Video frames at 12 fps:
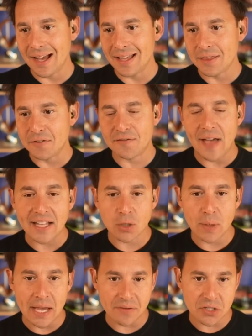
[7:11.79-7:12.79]
the fact that
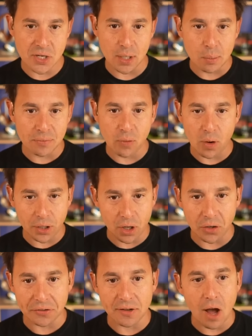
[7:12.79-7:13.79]
we have a term for it
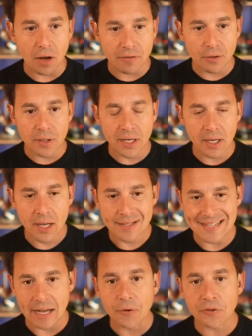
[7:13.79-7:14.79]
called dog fooding
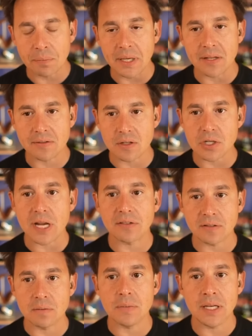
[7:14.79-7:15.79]
tells me and
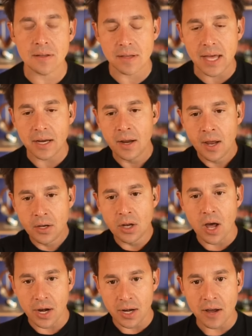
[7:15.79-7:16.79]
suggests to me that
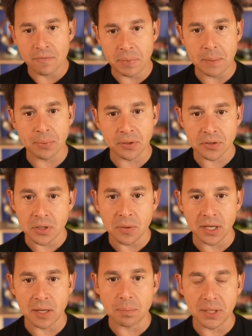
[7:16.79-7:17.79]
not enough people are
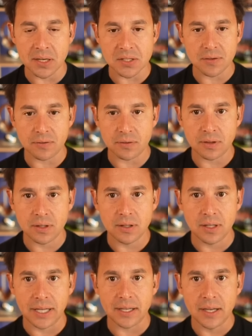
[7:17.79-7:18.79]
doing it, because
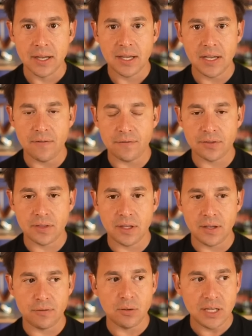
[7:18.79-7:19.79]

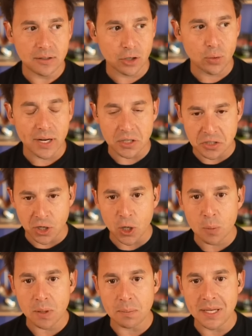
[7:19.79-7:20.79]
if you need to create a
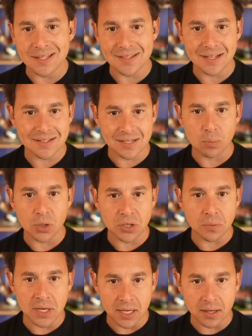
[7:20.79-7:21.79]
term, it means that it's somewhat
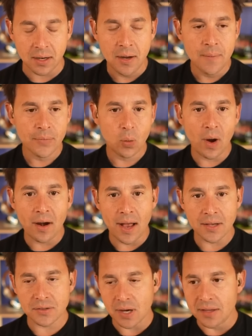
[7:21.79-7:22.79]
unique.
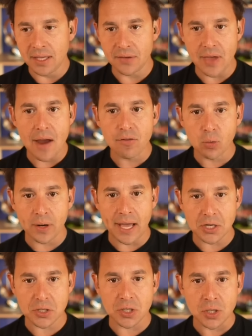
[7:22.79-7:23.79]
Whereas I think if everyone
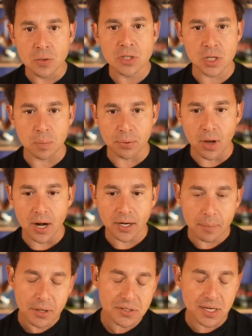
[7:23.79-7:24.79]
actually used their product,
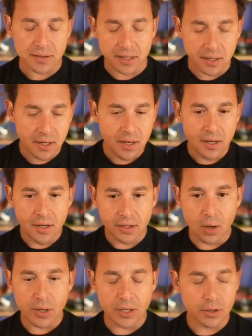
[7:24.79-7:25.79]
I'm not saying that,
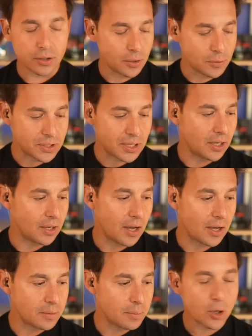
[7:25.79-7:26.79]
Cody, you're using
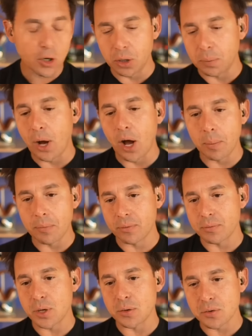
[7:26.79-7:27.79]
the Miracle Bomb from
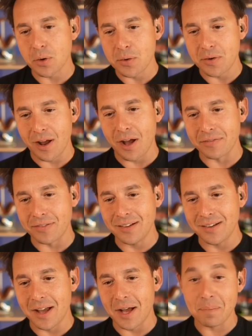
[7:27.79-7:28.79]
Jones Road
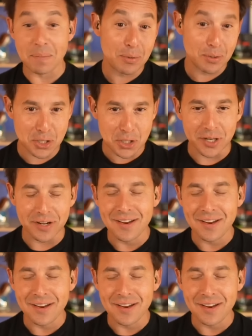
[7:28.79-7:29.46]
often. Maybe you should.